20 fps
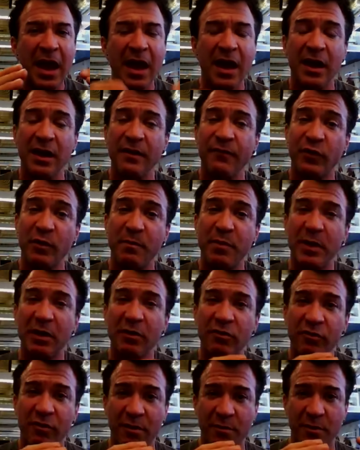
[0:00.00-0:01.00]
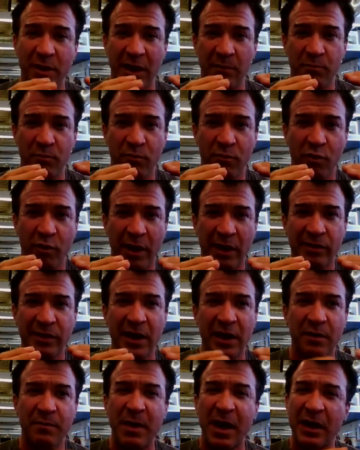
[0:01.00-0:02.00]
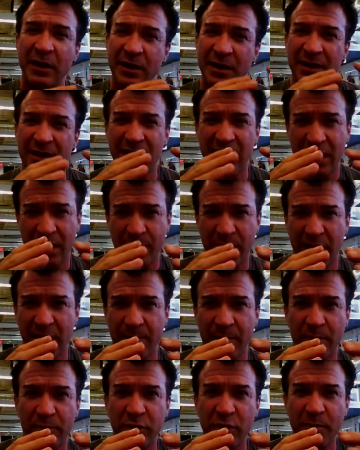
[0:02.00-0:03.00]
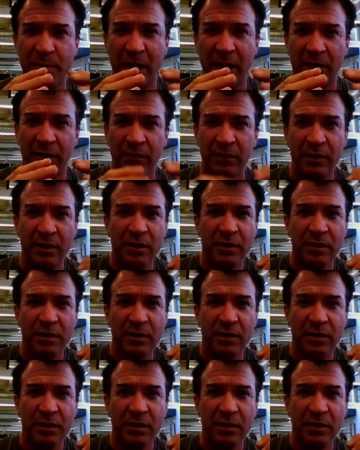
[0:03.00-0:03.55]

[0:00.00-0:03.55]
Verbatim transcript: And if the bigger, strong, uh, more athletic man can kind of become a blue belt,